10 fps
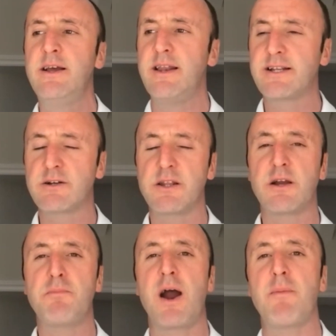let's look at the
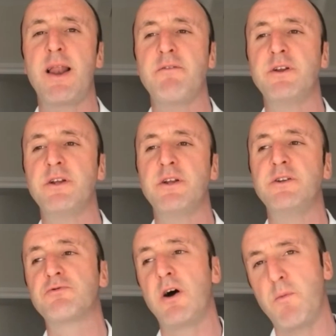comparable
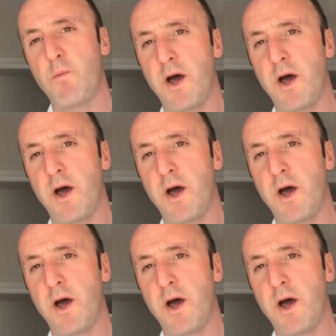evidence, right?